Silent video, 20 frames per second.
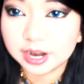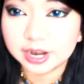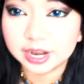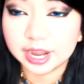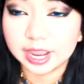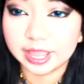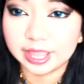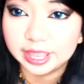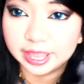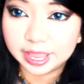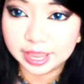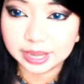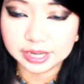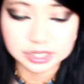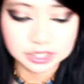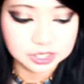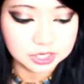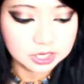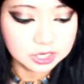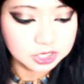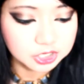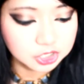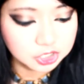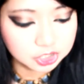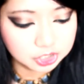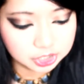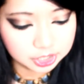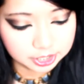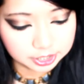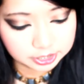are eight
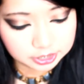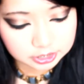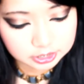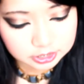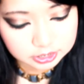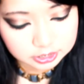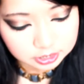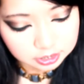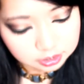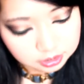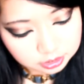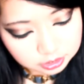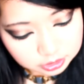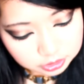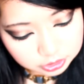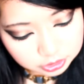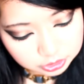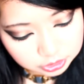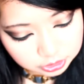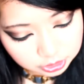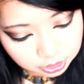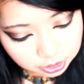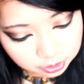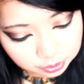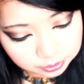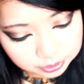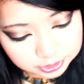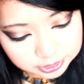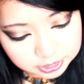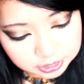shades
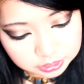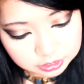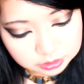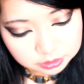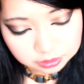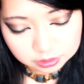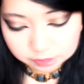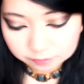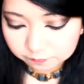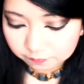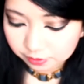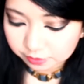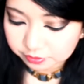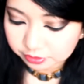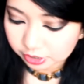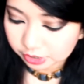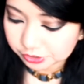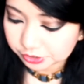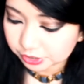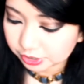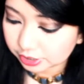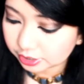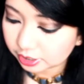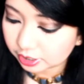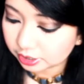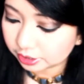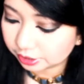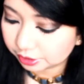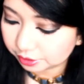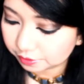so this
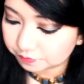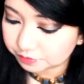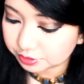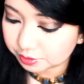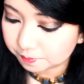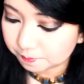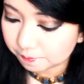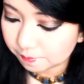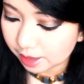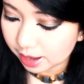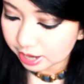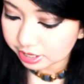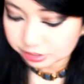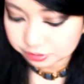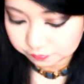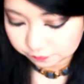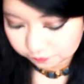foundation gives matte